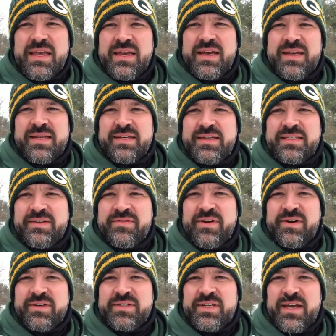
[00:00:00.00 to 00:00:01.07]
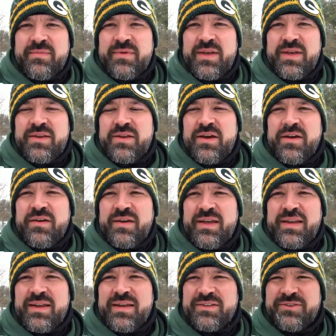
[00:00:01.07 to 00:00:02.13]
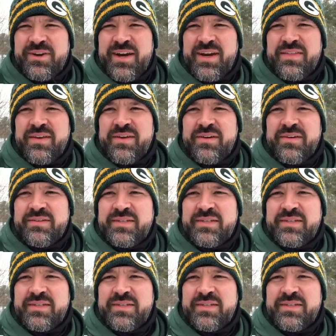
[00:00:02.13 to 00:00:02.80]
Uh, Titans have a hard time getting on, getting on track there.